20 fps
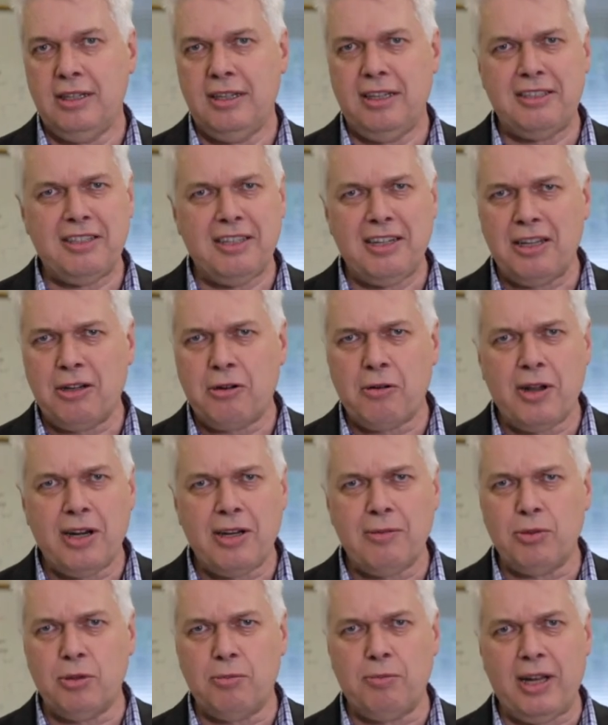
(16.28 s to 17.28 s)
It's an
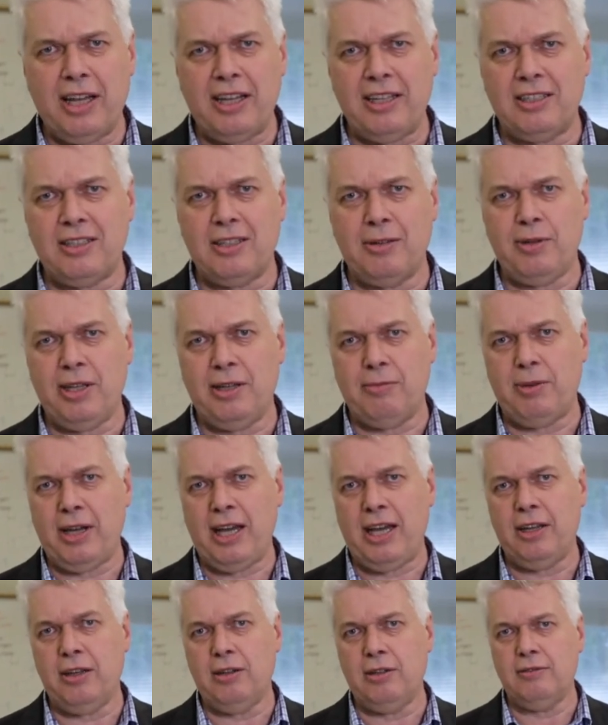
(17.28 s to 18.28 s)
incredible place to be a
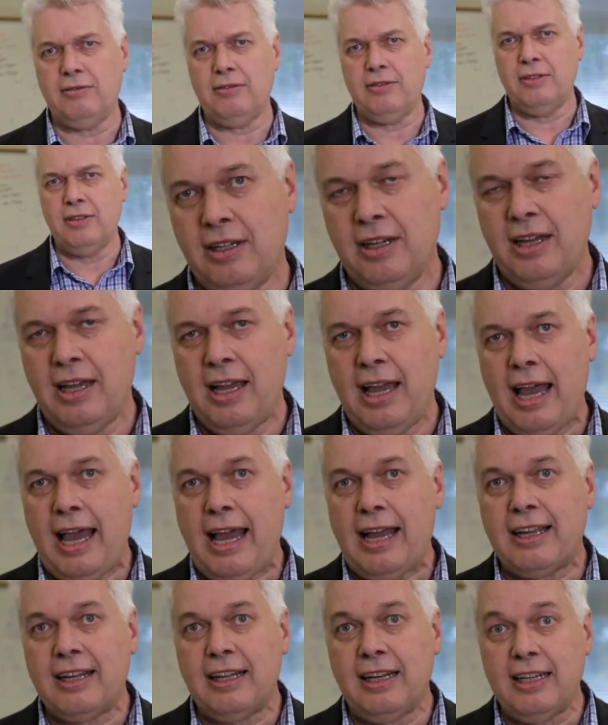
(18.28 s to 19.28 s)
part of.
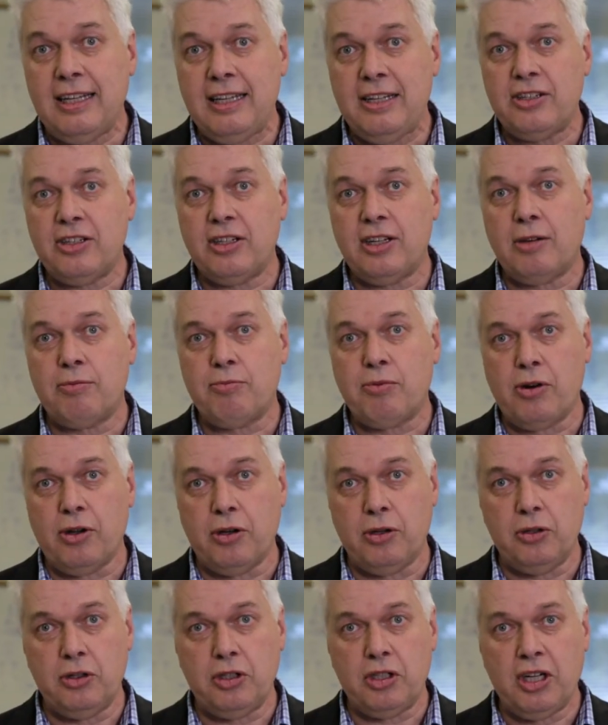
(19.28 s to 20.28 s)
Our collegiate
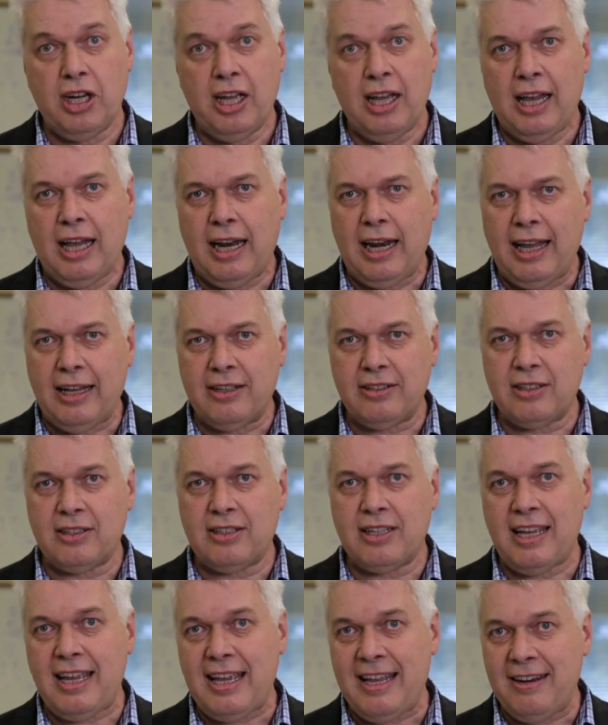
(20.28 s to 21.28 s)
approach allows
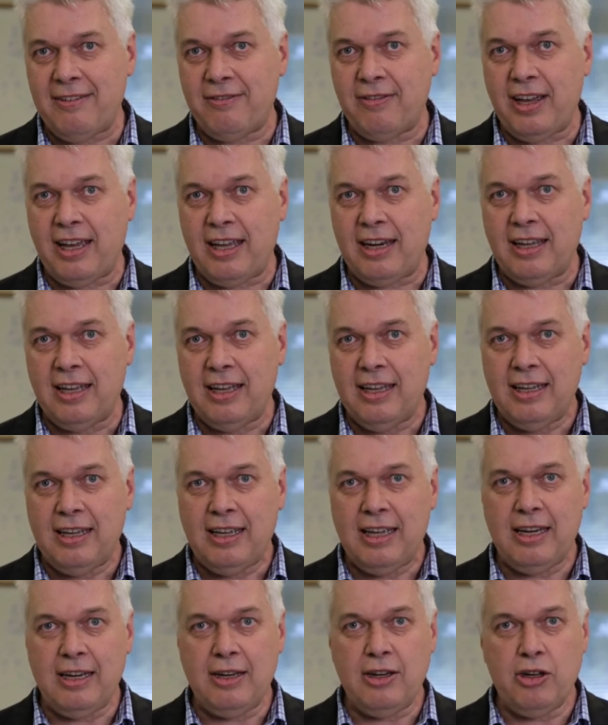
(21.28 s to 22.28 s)
us to innovate
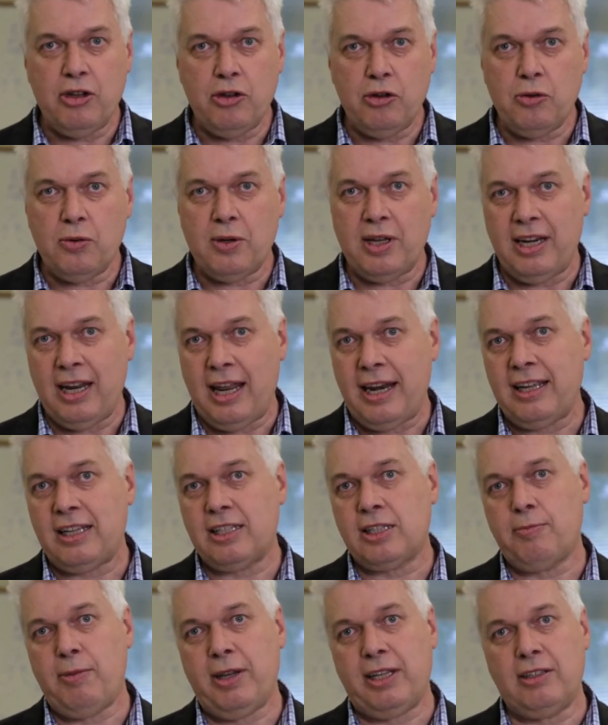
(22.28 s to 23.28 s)
in new and
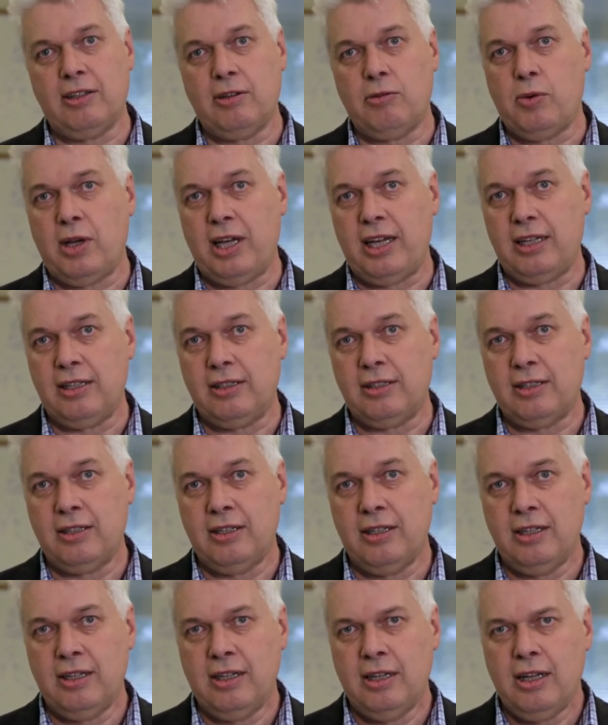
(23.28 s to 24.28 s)
unexpected
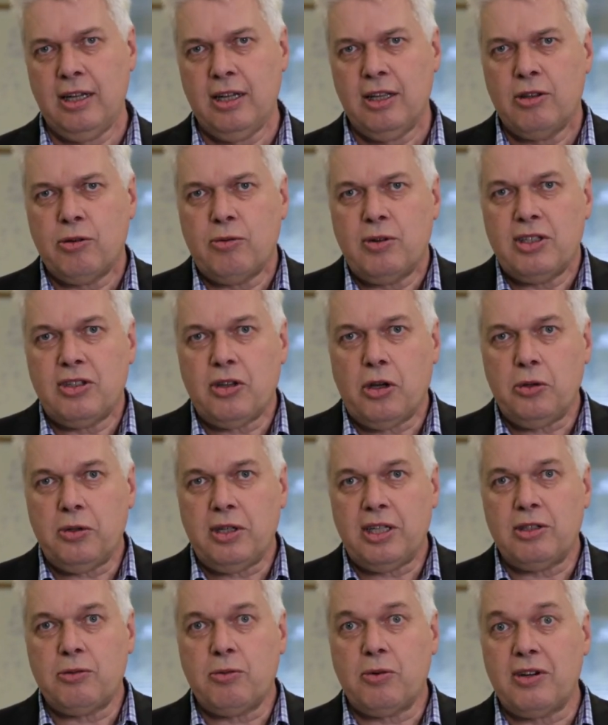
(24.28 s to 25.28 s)
ways. The
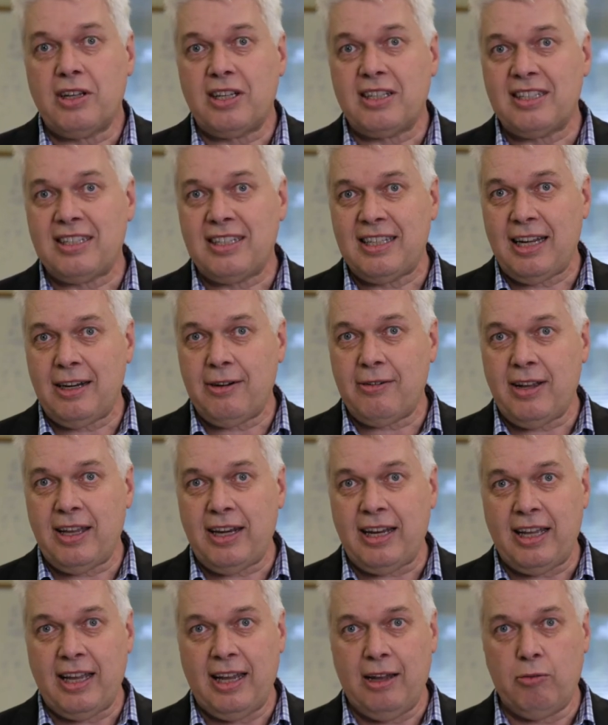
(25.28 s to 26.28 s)
result is we're
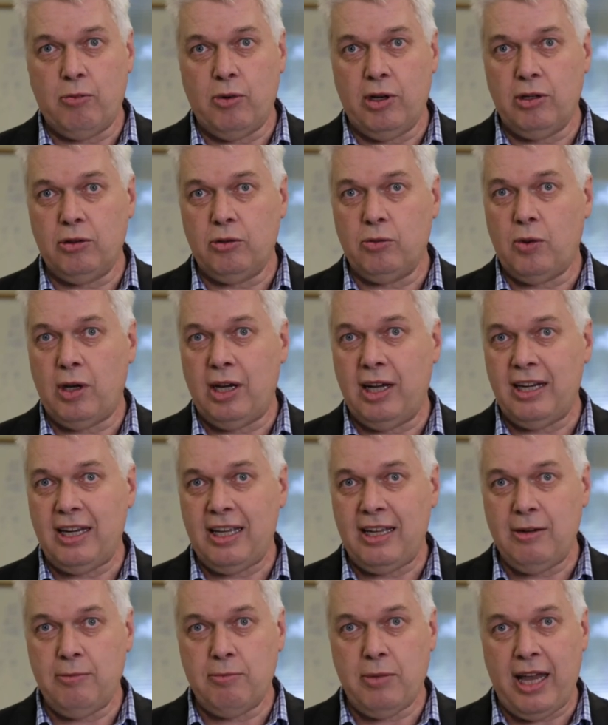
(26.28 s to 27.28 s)
accelerating our
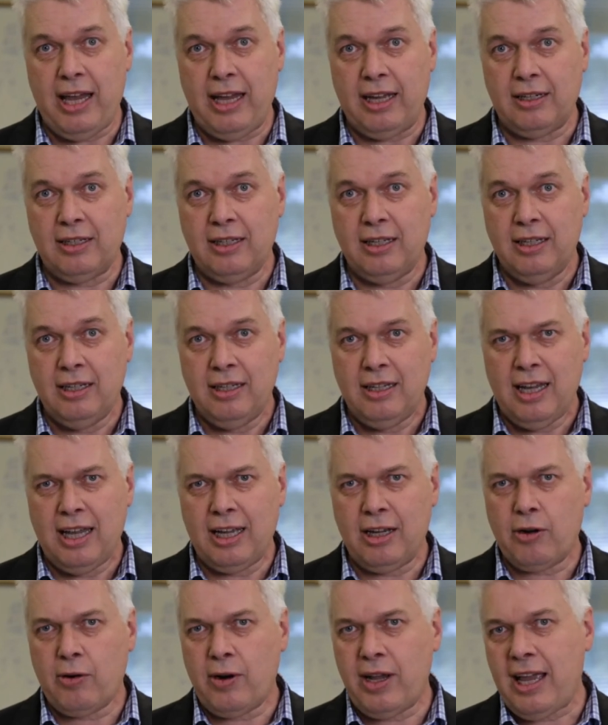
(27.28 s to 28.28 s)
worldwide impact
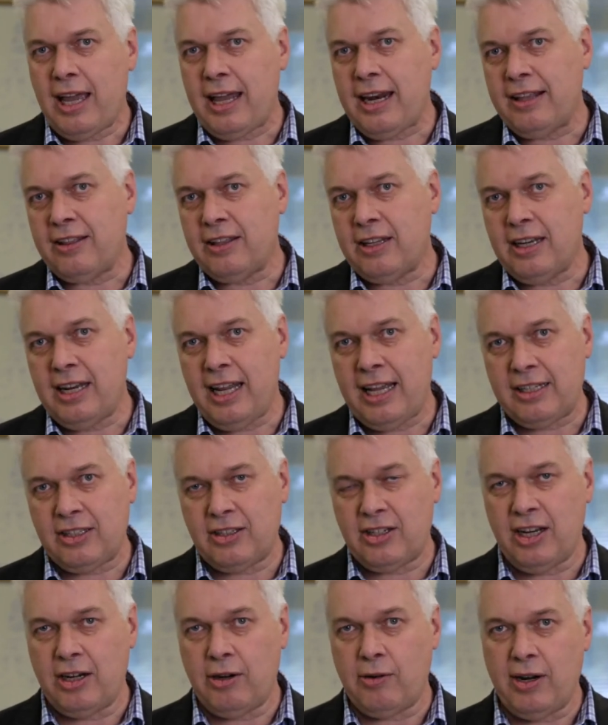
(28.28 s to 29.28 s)
and creating the
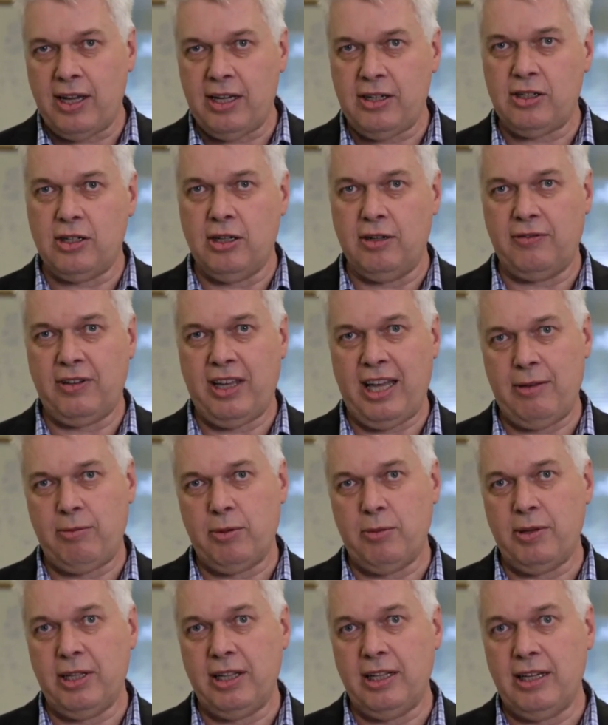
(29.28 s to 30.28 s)
next generation of
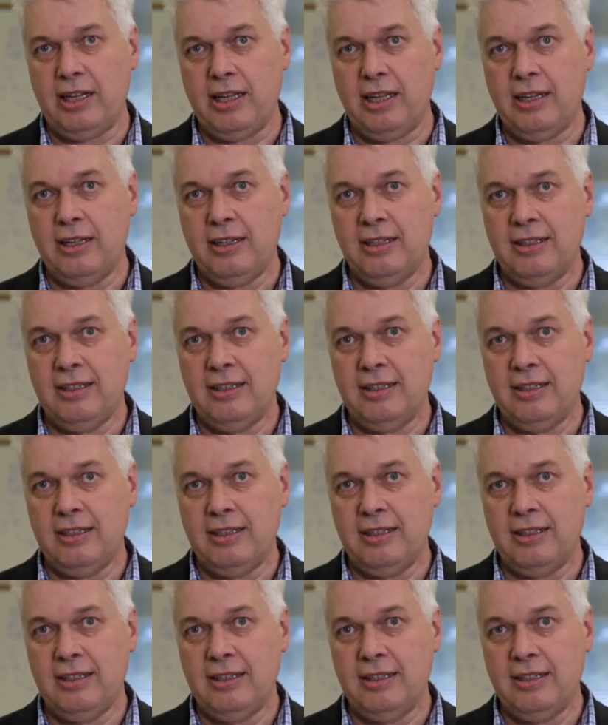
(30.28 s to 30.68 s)
capability.